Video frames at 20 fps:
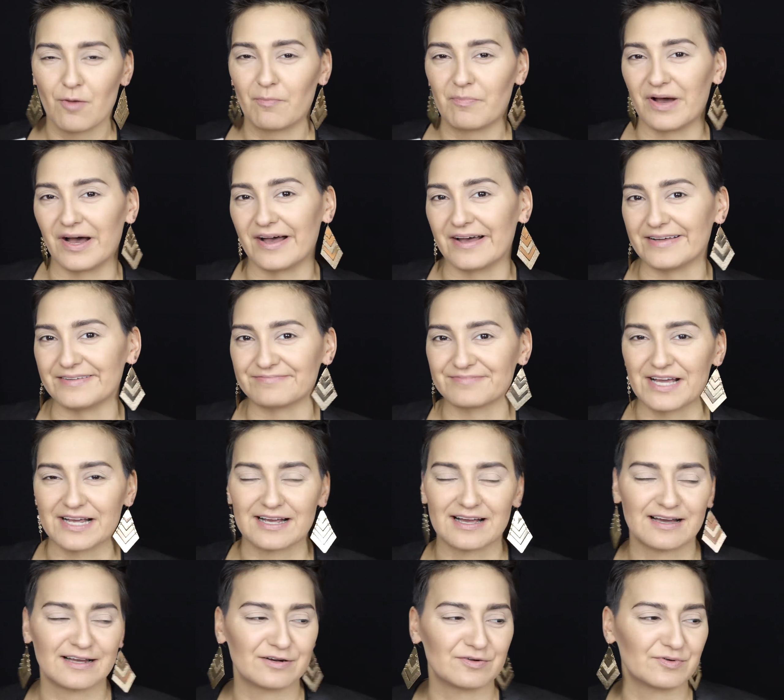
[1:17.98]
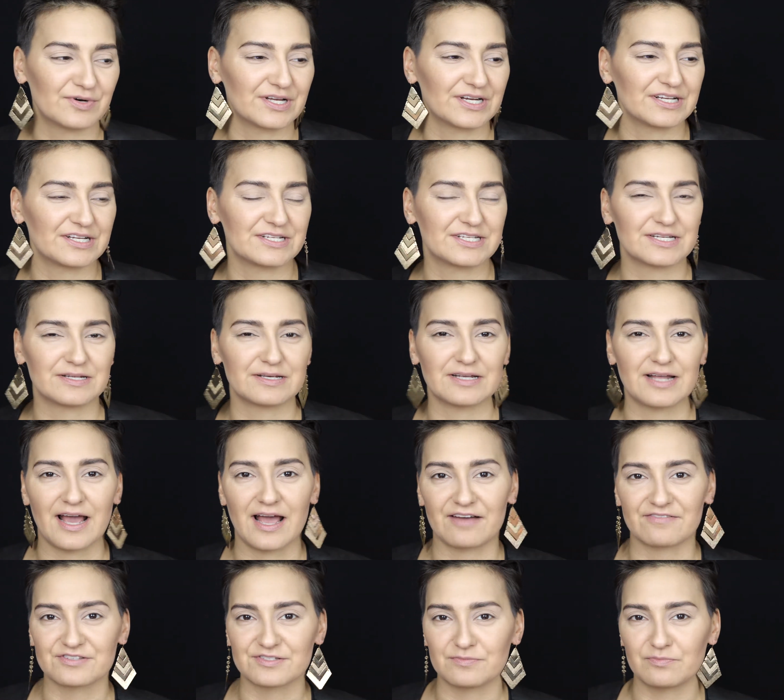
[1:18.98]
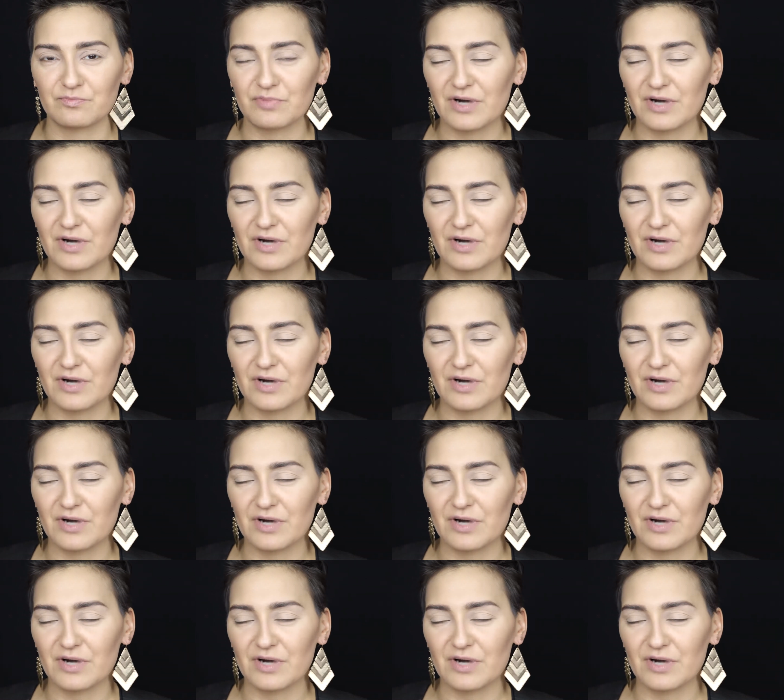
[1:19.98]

but I kind of wanted to have some